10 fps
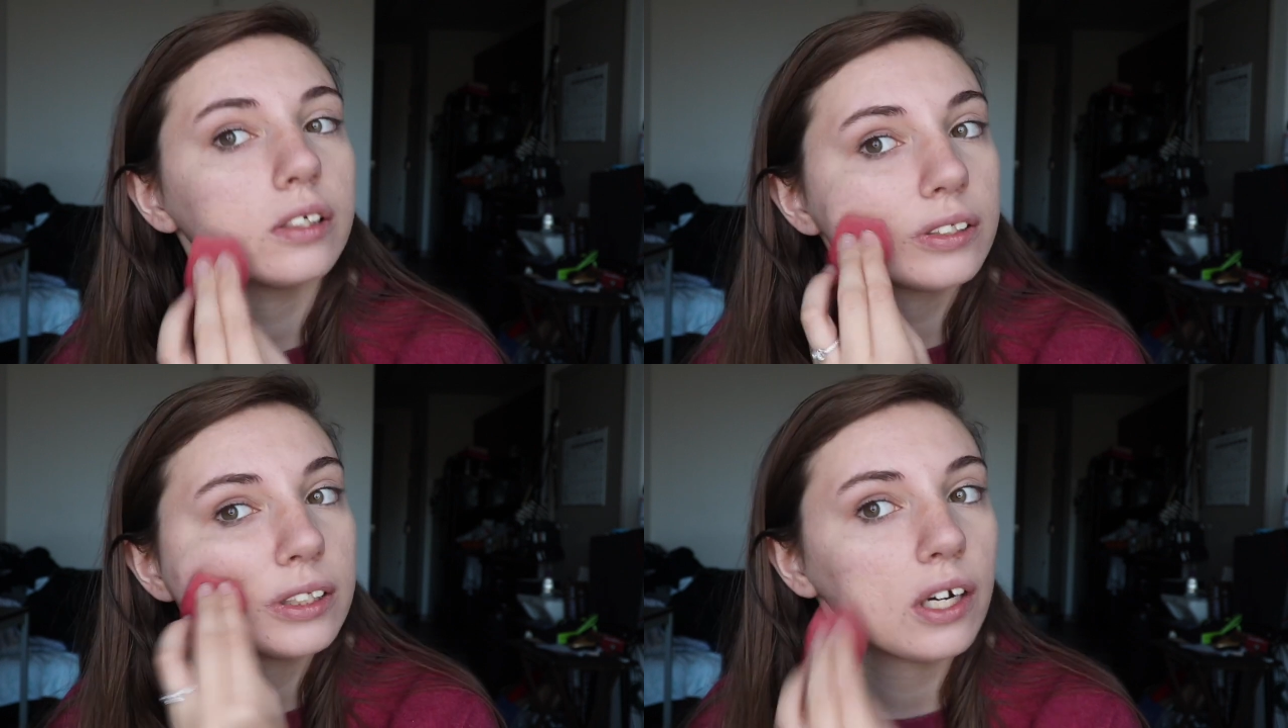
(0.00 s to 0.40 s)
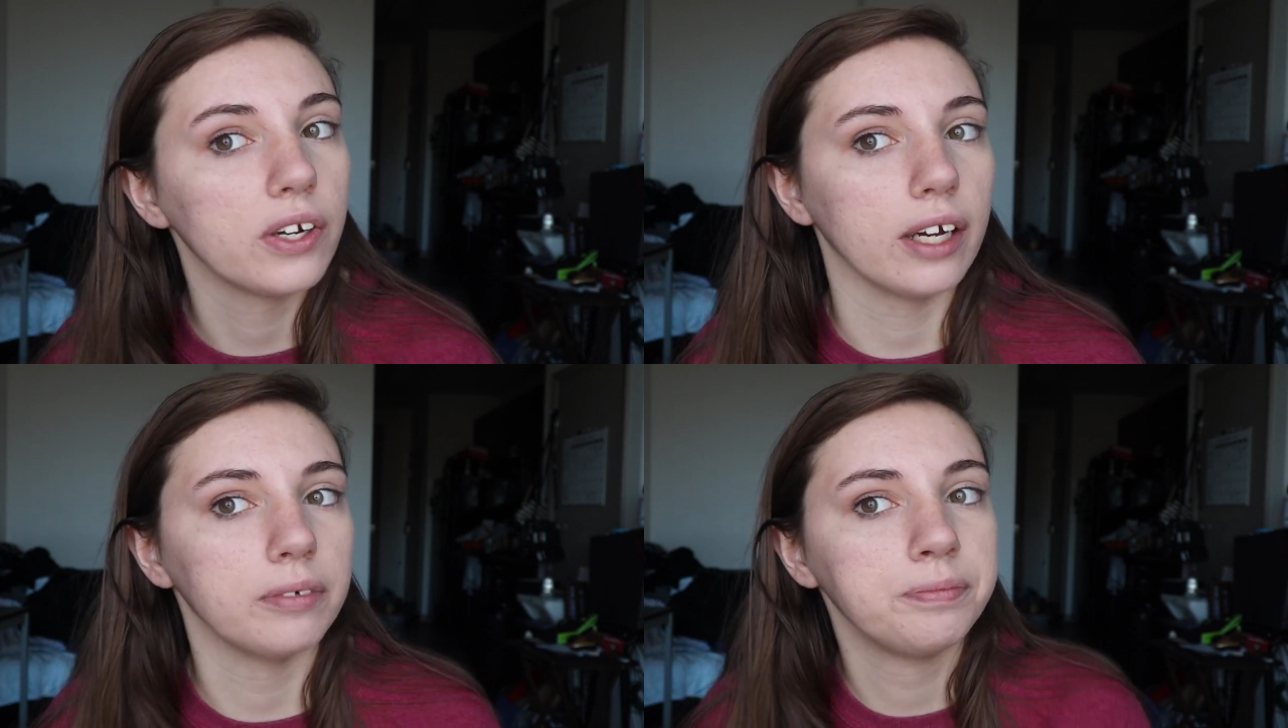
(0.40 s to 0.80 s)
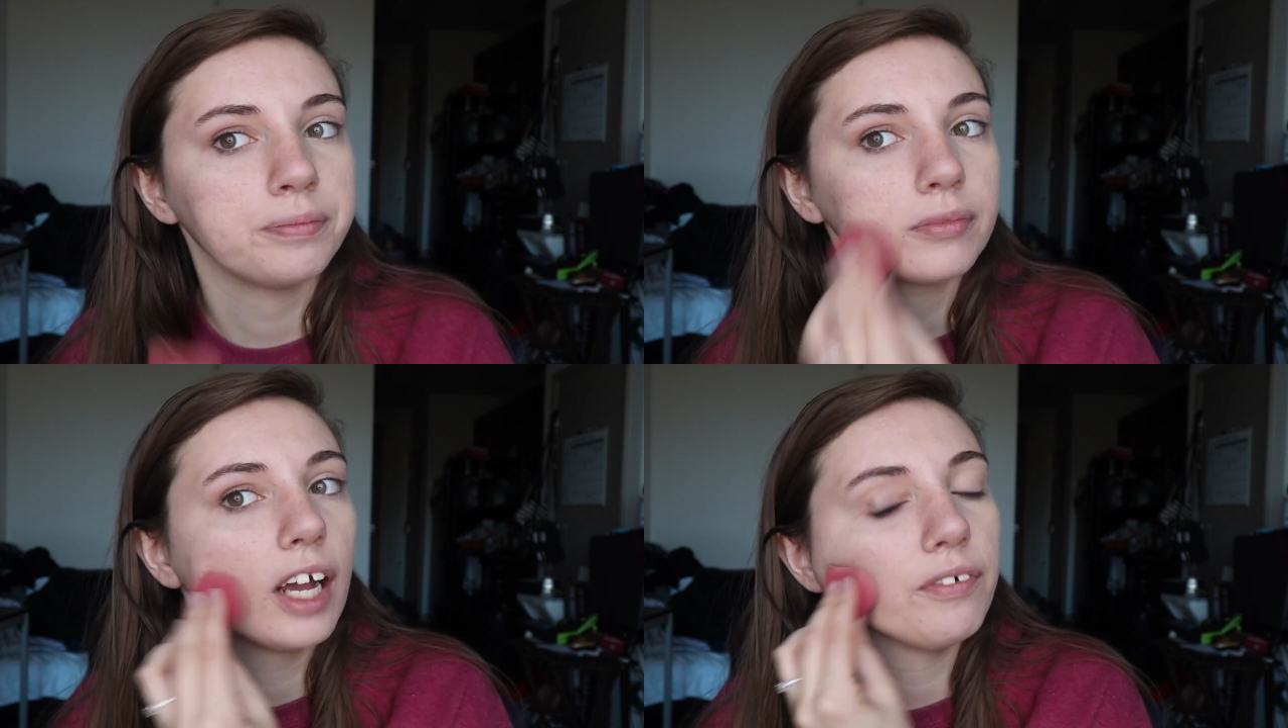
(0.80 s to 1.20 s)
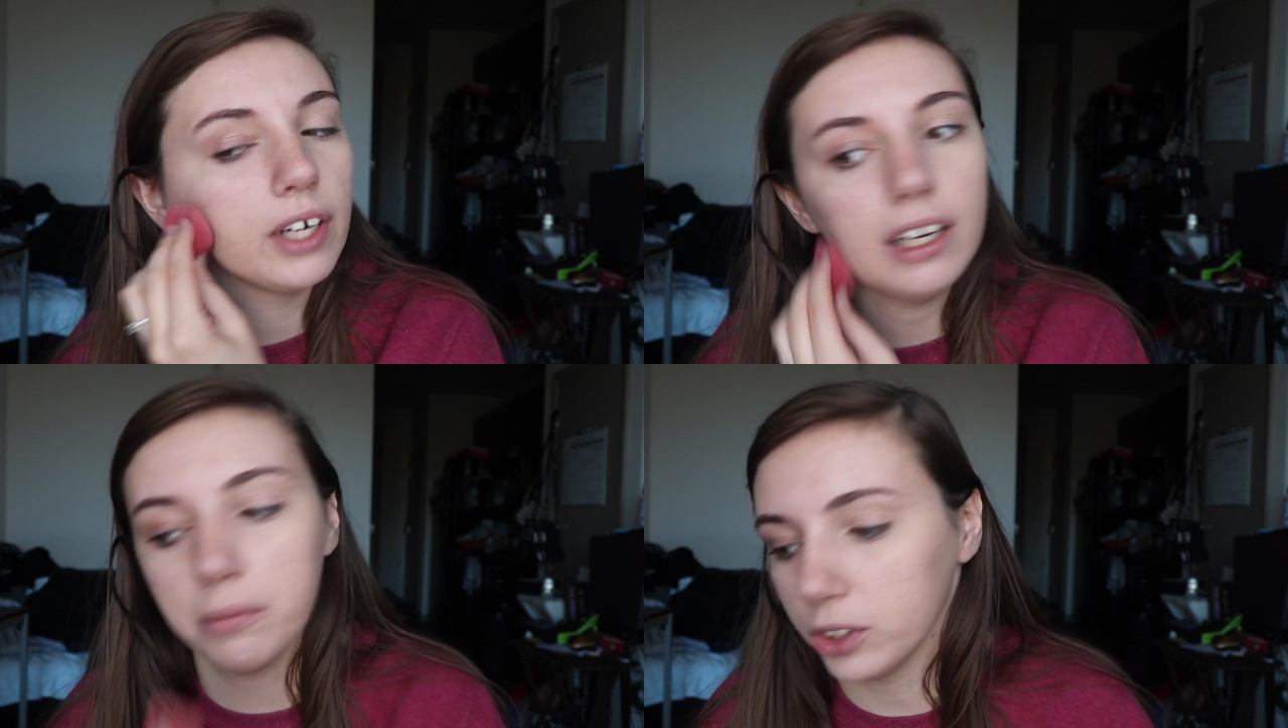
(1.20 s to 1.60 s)
So yeah, I
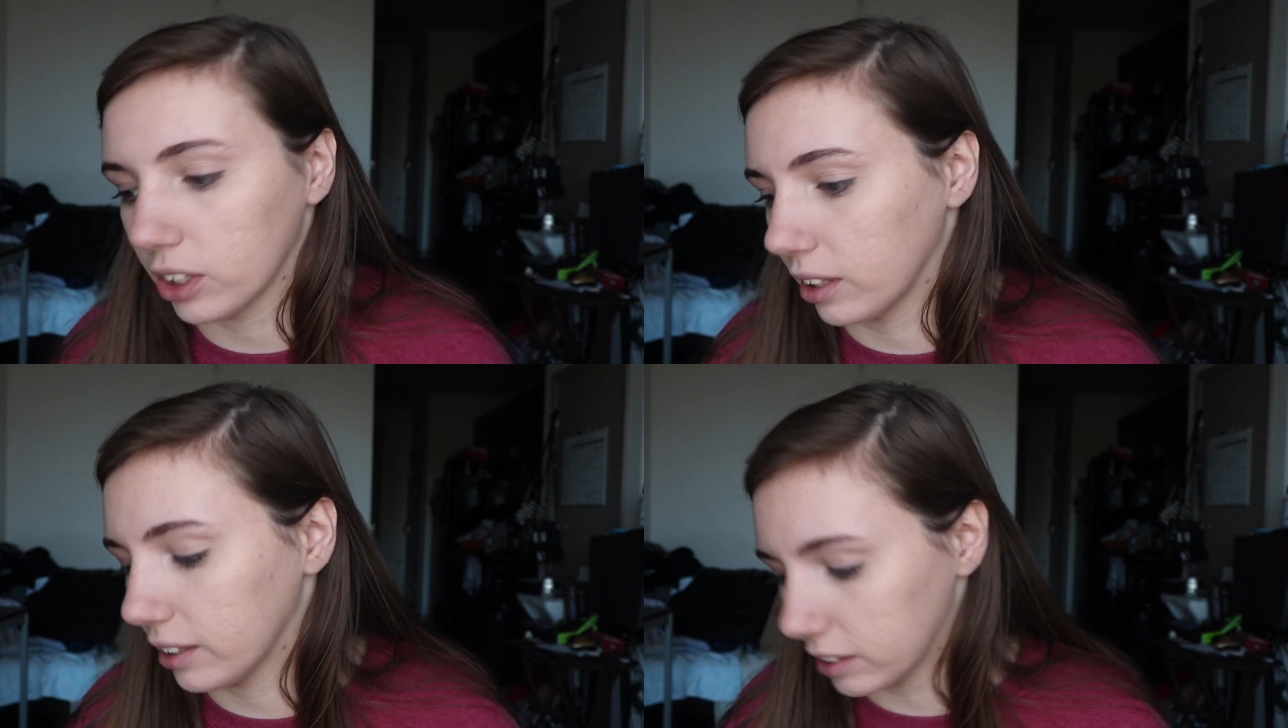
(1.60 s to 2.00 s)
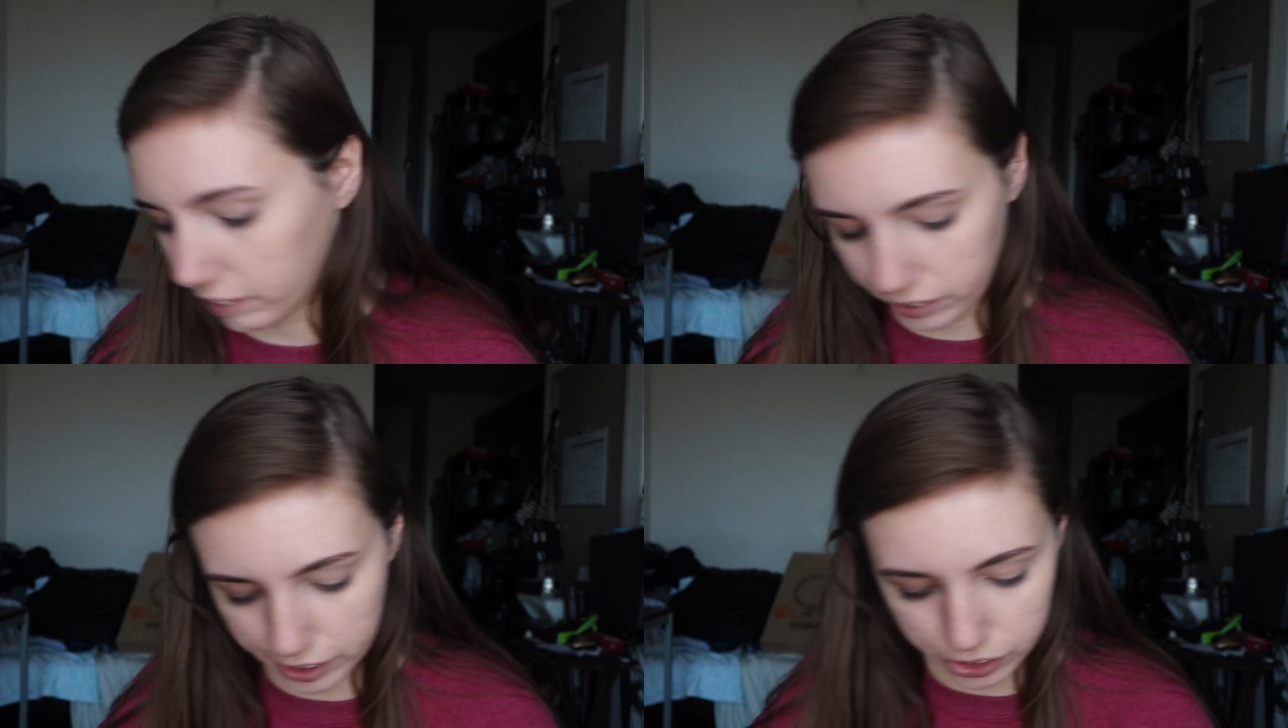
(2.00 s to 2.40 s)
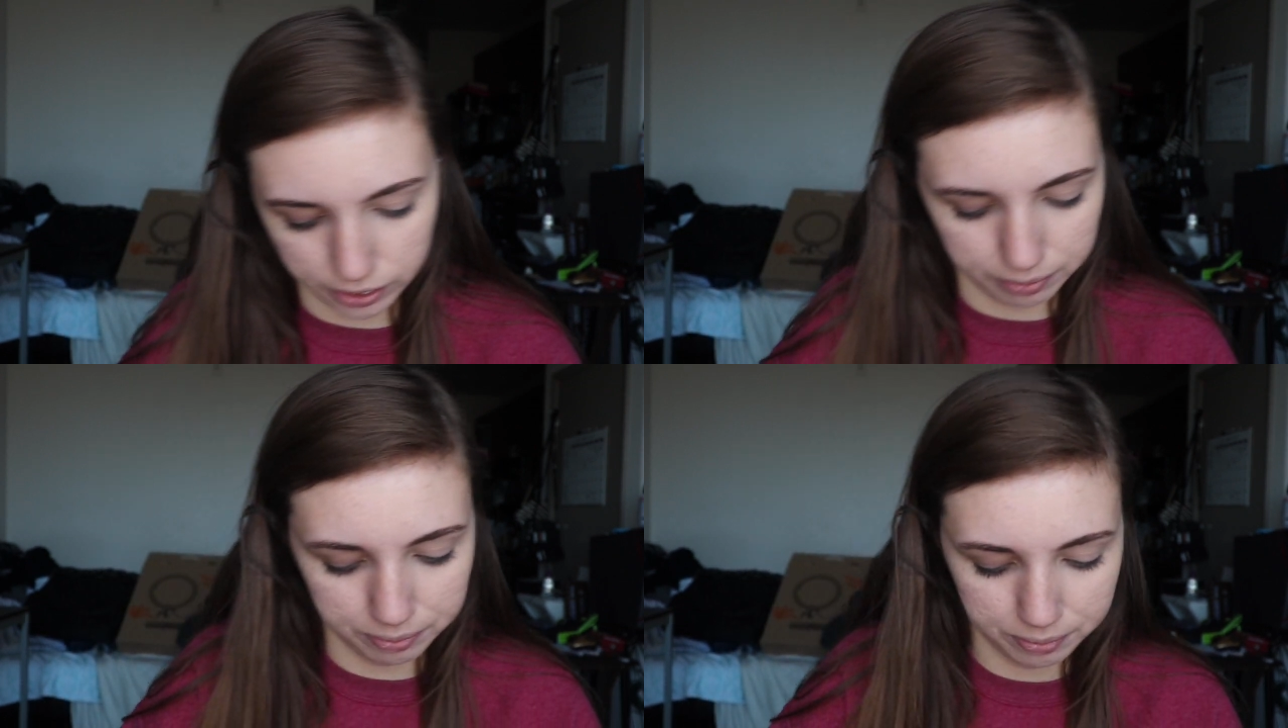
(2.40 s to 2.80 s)
forgot how much I like this foundation.